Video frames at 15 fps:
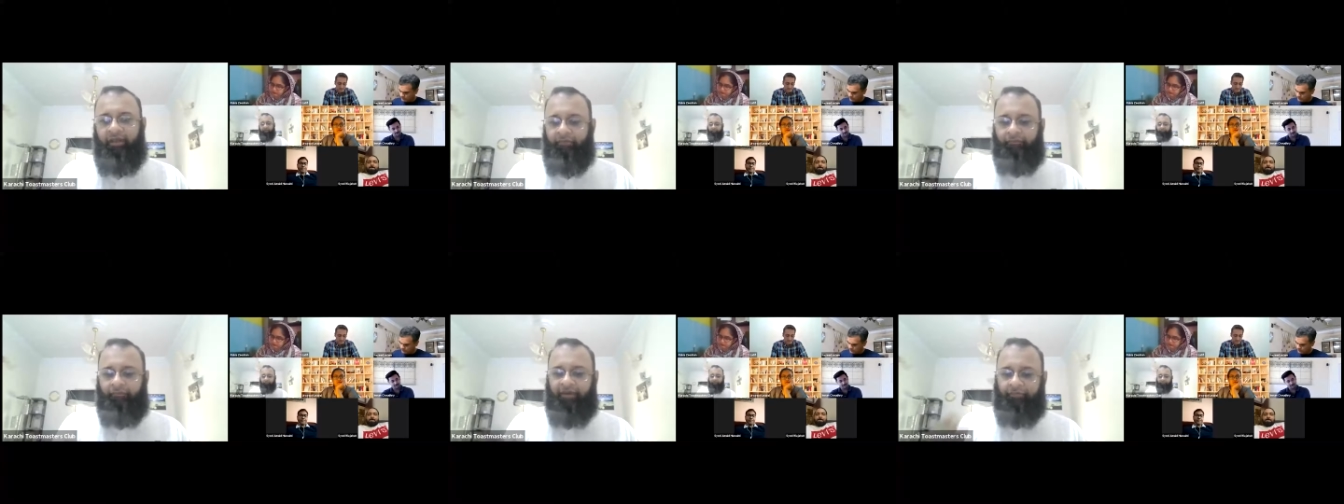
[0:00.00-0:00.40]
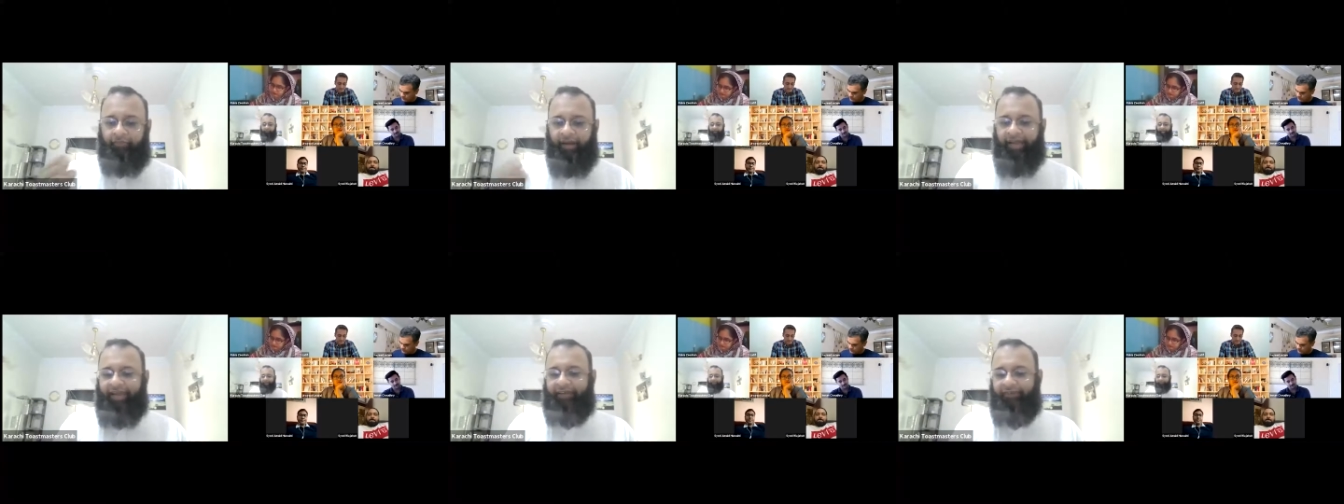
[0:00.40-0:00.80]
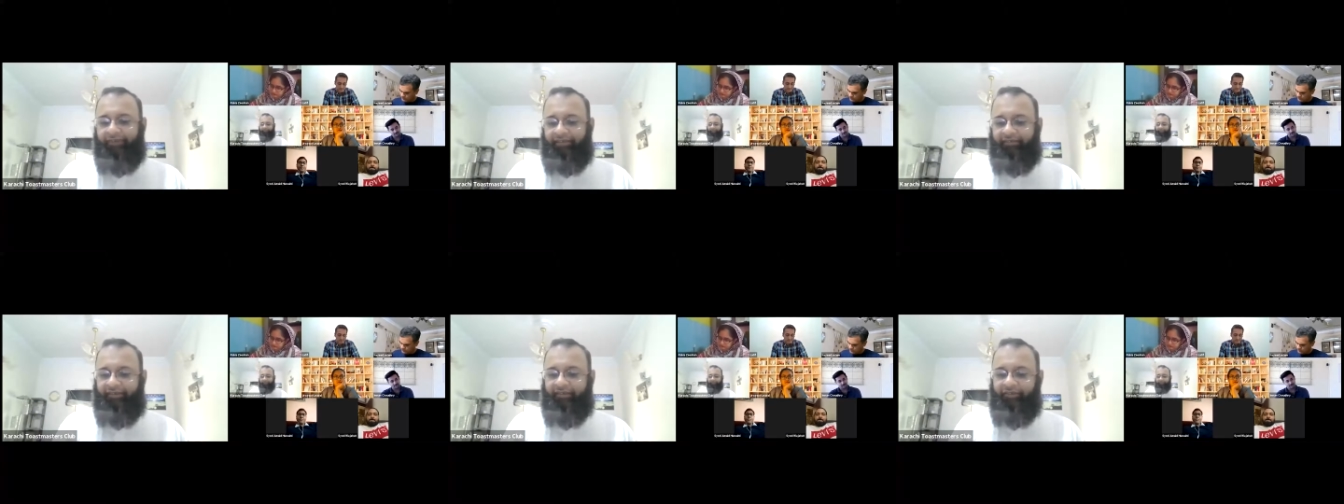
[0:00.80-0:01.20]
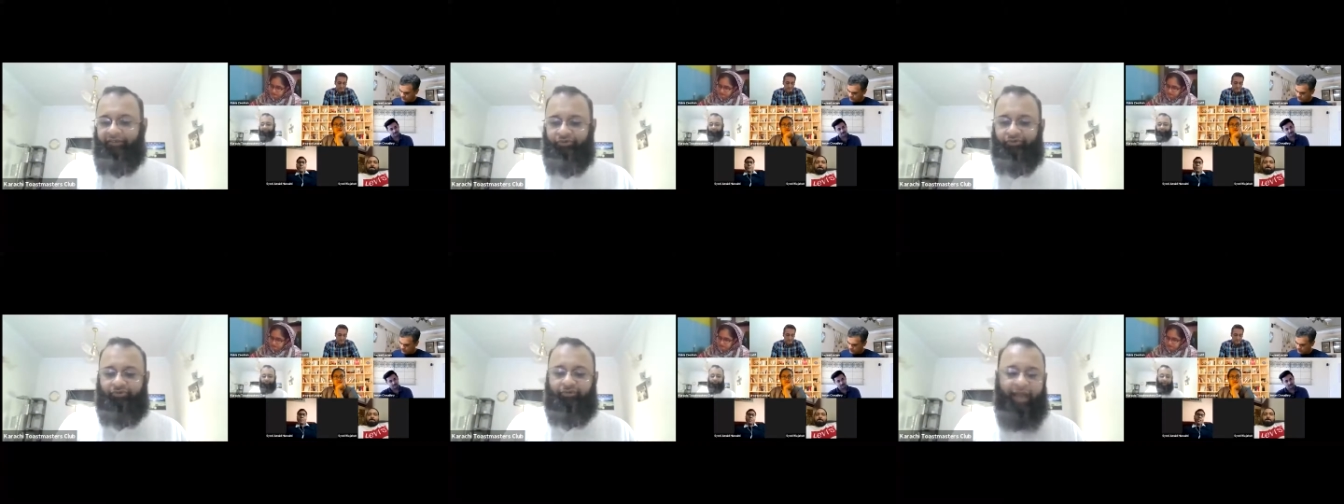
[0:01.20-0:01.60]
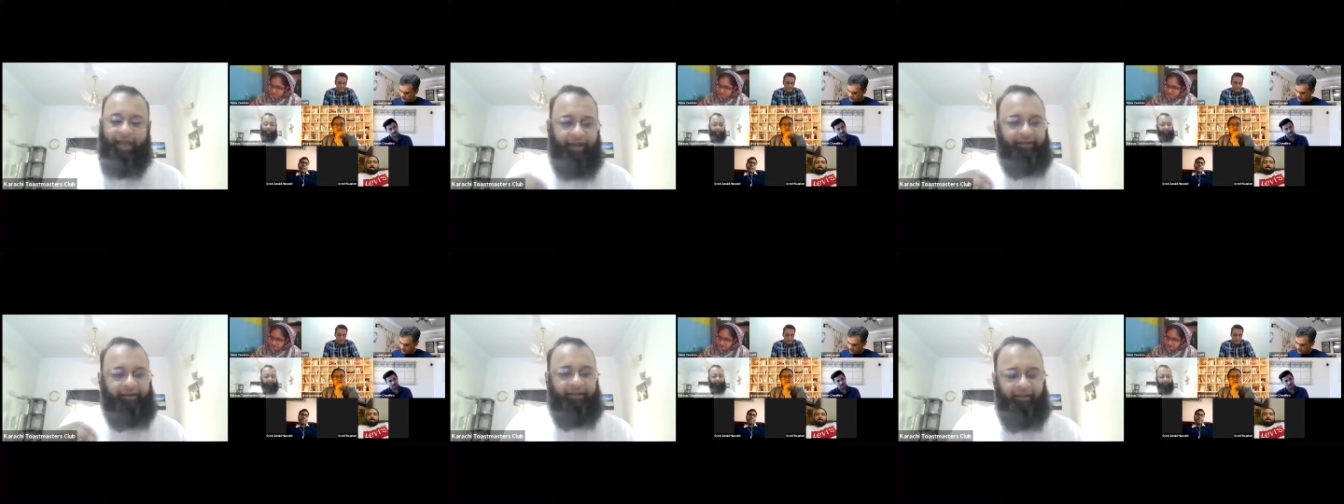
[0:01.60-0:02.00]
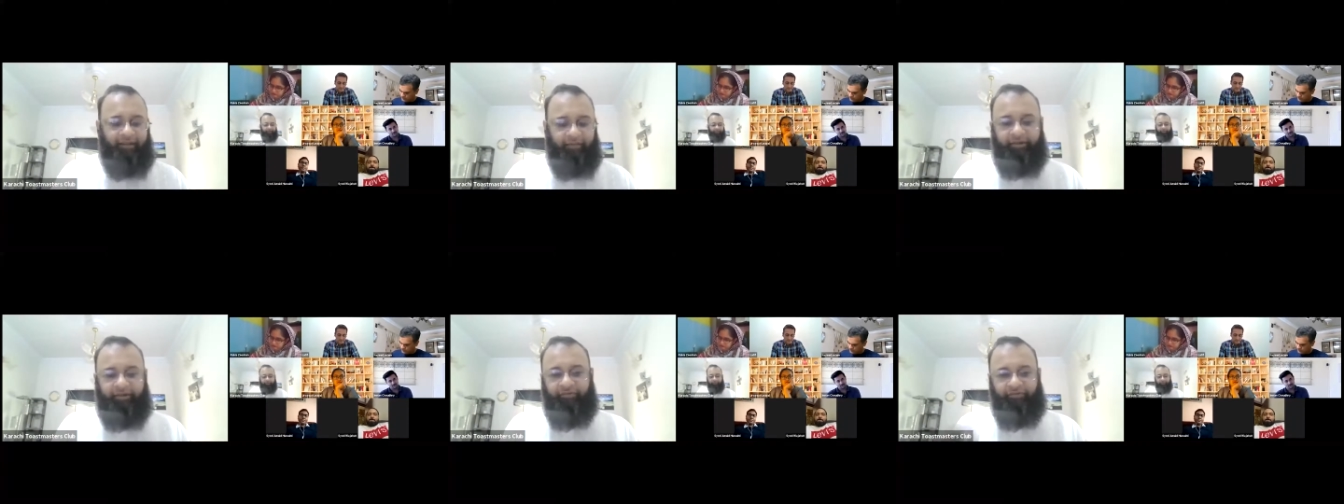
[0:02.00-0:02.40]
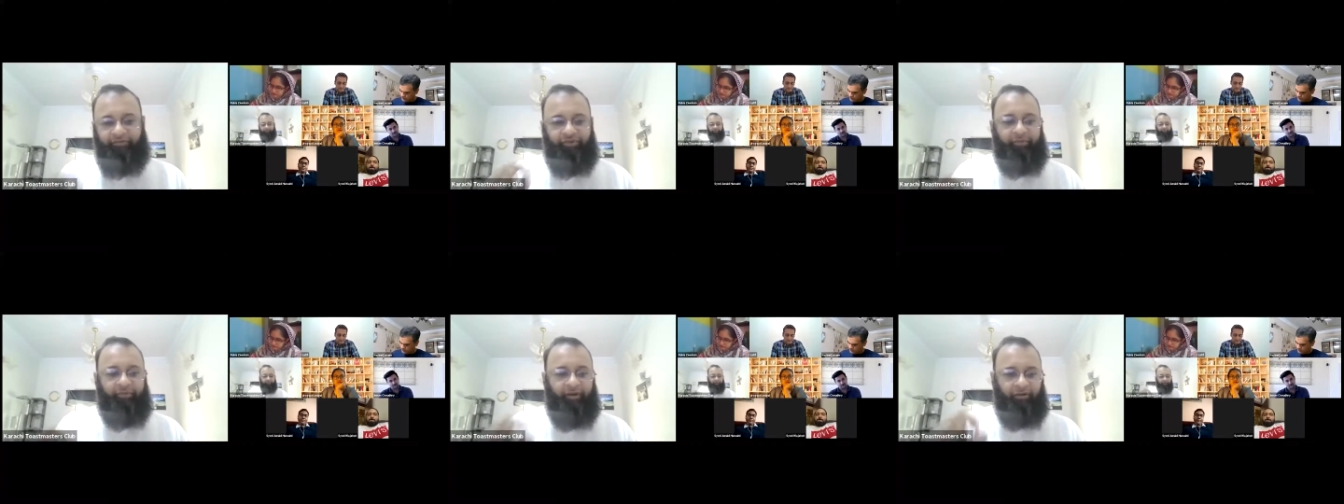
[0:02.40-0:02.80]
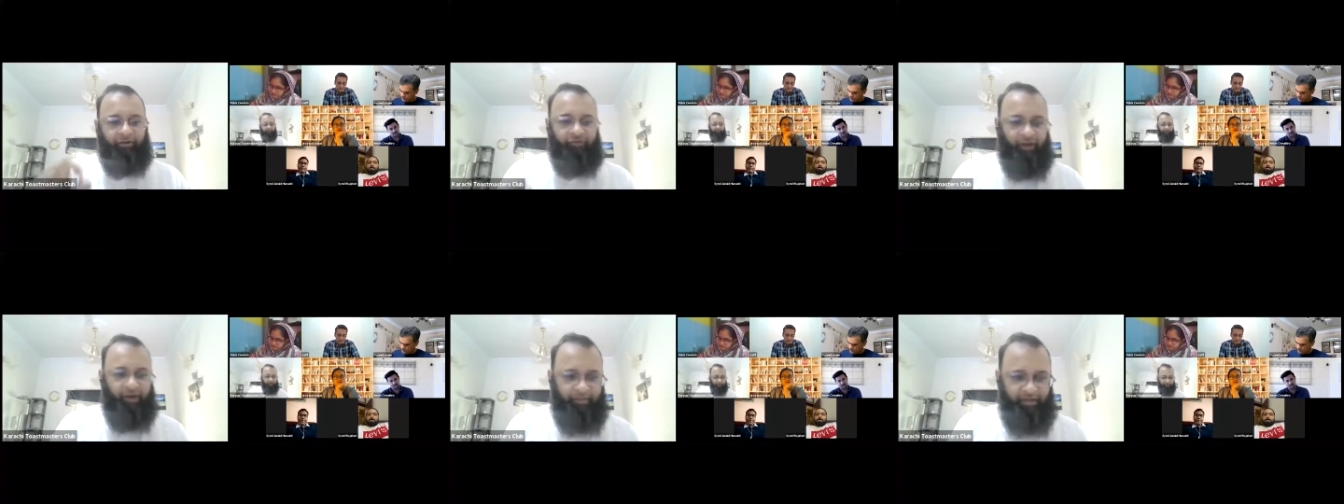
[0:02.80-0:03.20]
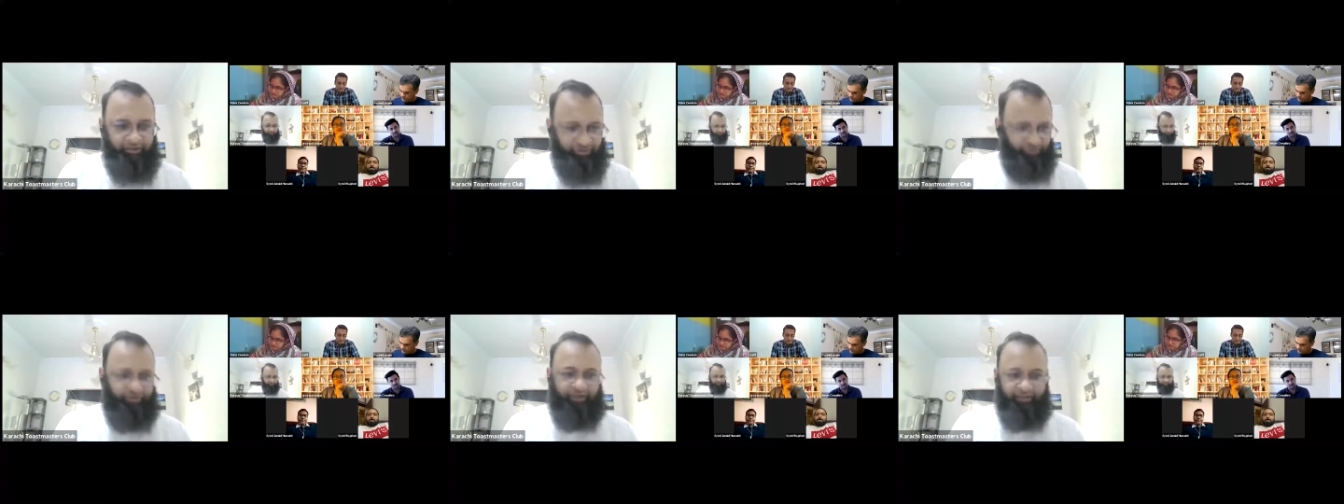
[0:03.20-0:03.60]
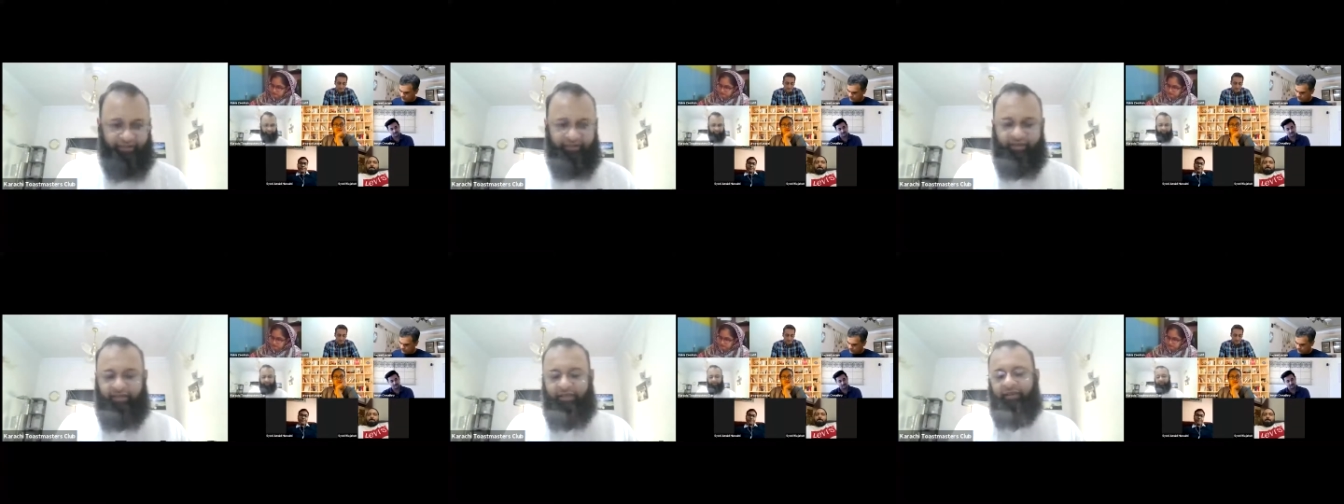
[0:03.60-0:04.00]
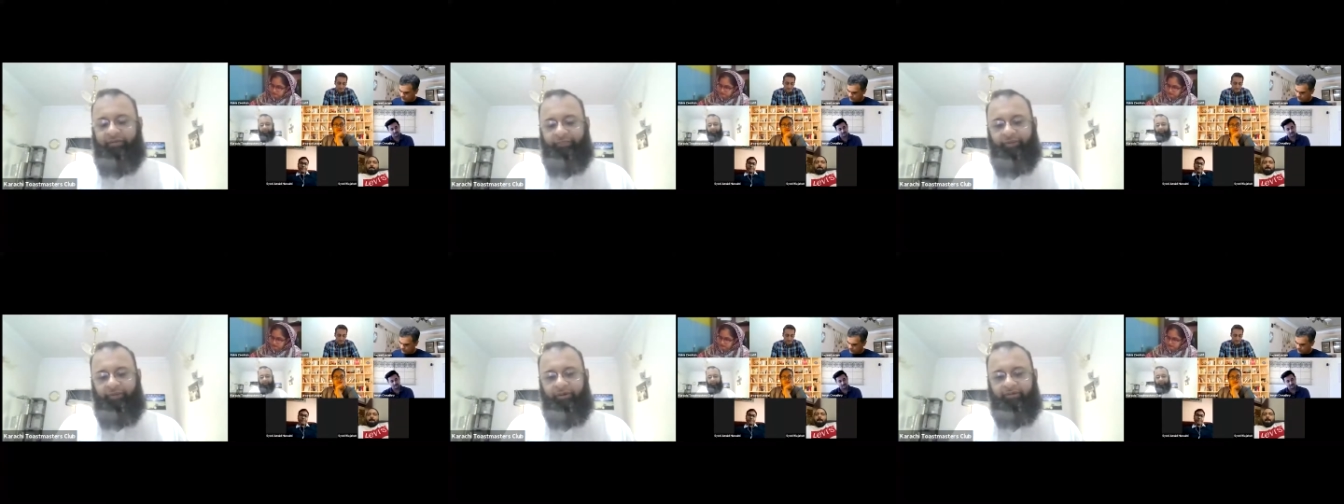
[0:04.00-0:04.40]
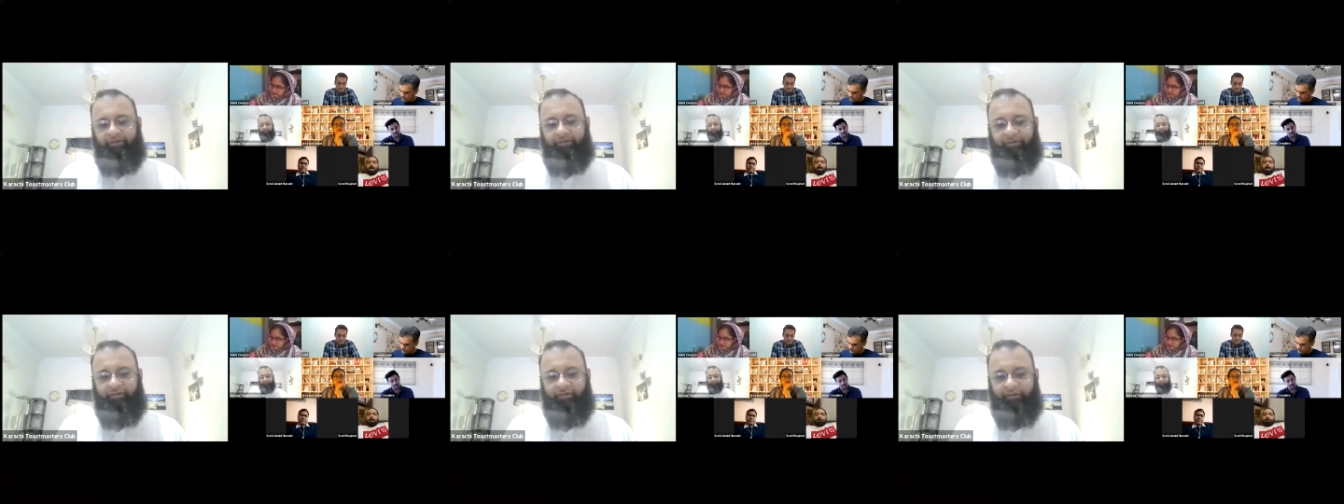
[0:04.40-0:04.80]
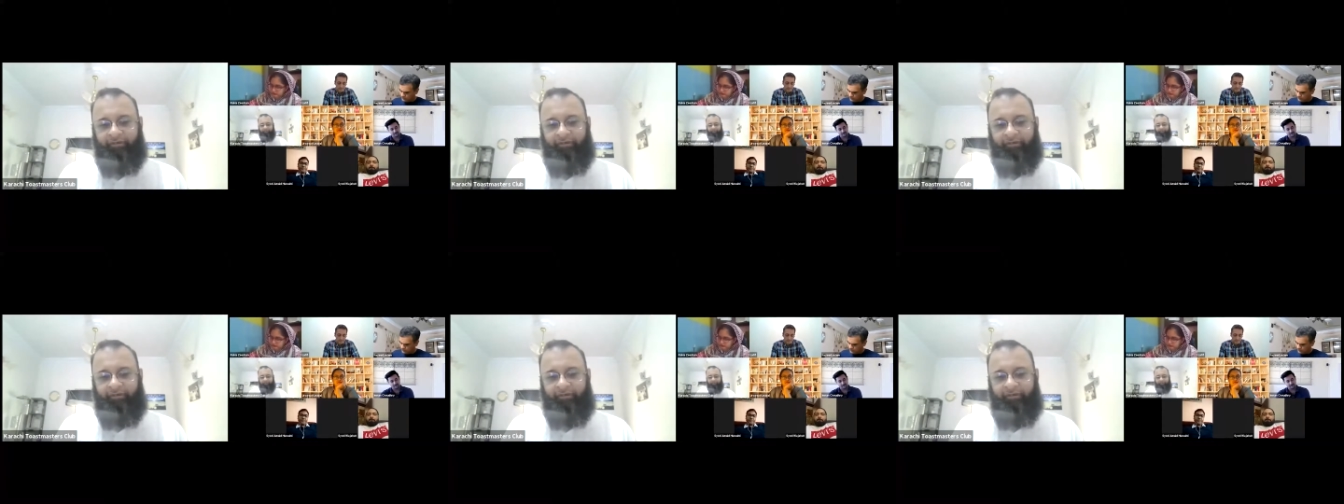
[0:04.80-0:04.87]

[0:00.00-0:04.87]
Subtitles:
but my advice is to add a little bit of humor or drama to it because